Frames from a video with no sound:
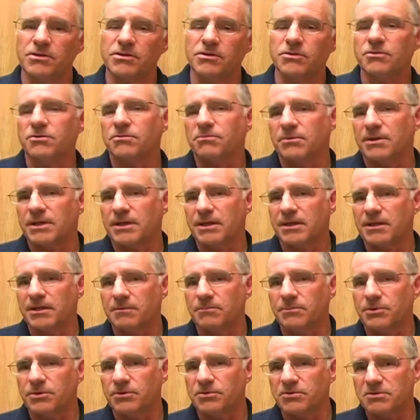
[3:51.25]
Youth were getting
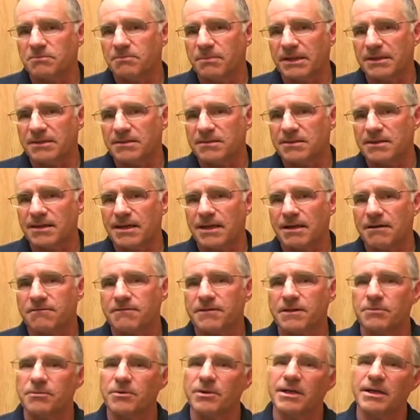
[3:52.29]
abused by staff,
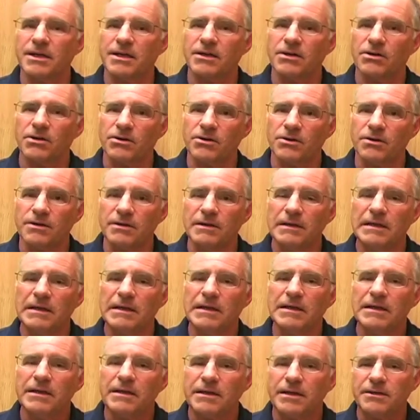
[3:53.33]
they were getting hurt,
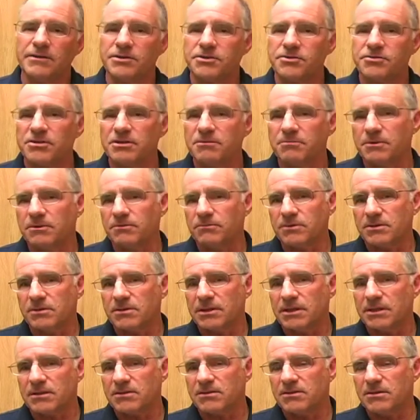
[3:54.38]
and the treatment was
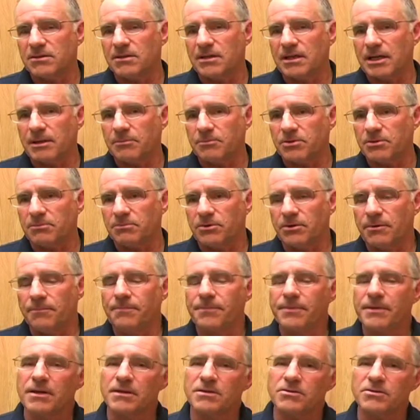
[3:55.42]
less than optimal.